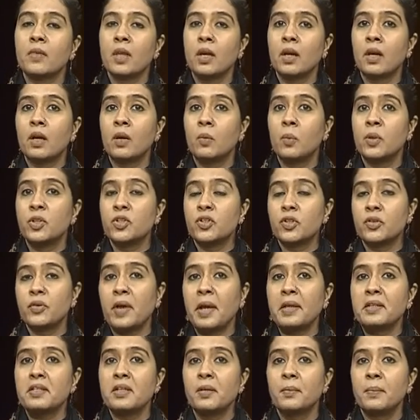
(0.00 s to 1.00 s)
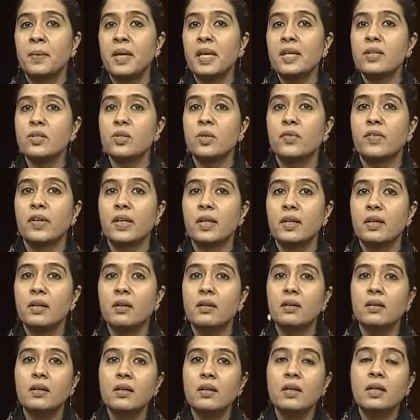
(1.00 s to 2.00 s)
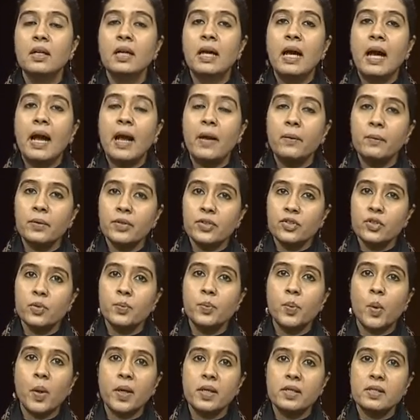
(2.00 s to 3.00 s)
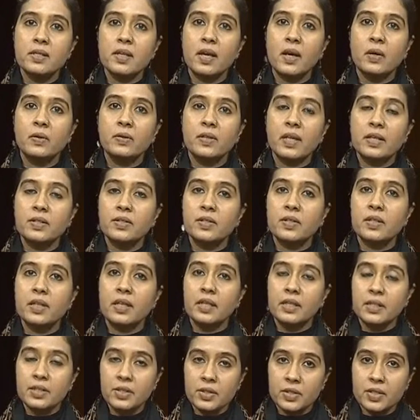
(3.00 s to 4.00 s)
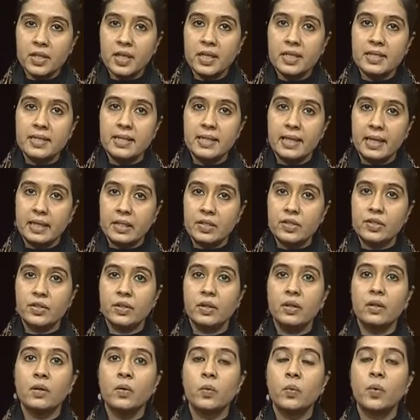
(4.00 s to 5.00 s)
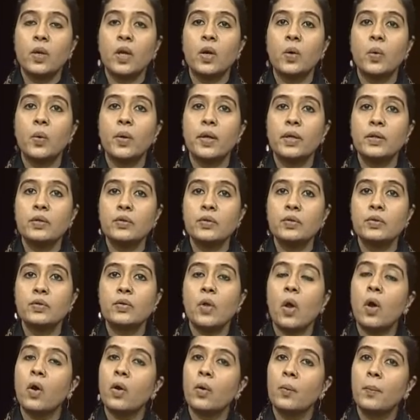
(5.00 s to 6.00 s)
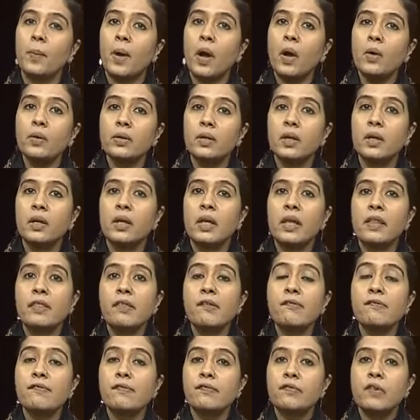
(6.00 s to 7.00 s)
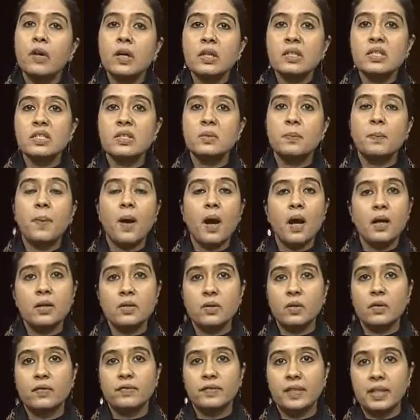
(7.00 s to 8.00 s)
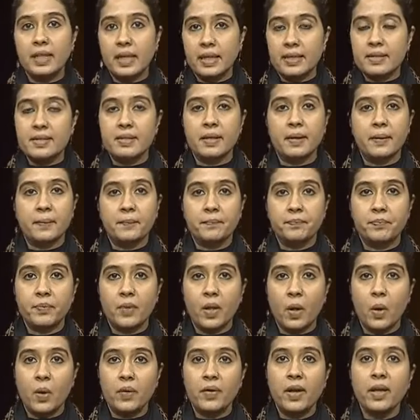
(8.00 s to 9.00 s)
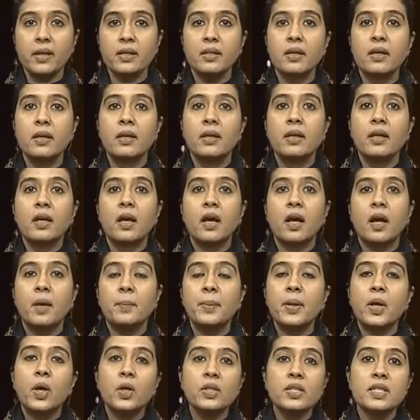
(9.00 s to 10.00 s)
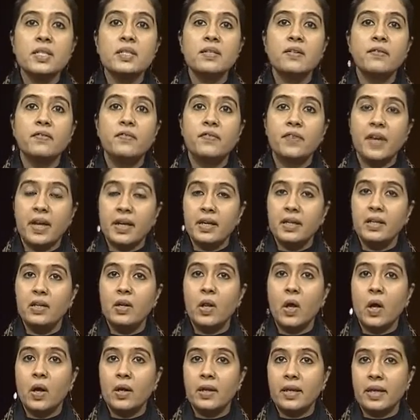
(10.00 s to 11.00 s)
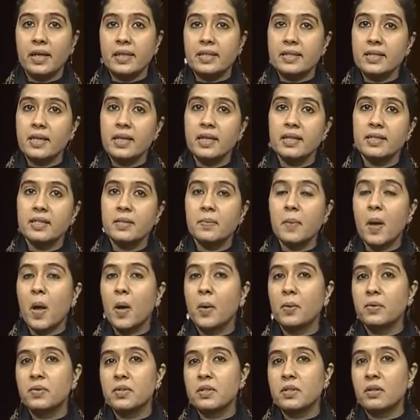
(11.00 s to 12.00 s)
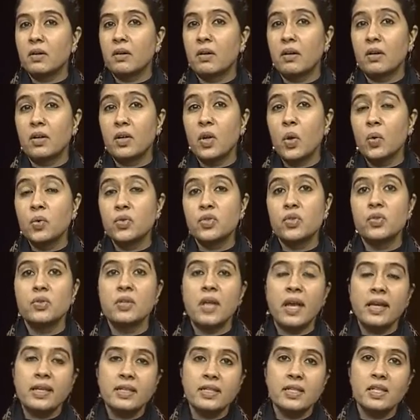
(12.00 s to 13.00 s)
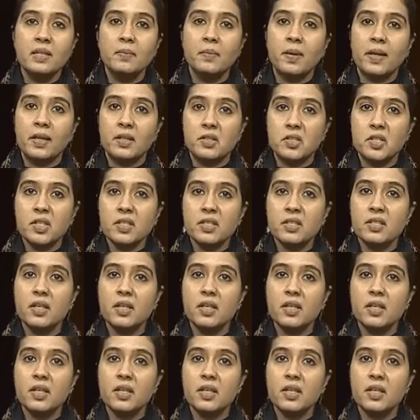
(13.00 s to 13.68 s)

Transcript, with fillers: uh, which the writer makes over here i wish to point out that in today's lecture we are going to talk about the first part of the essay all right uh, because it's a very long essay it's about uh, close to 90 pages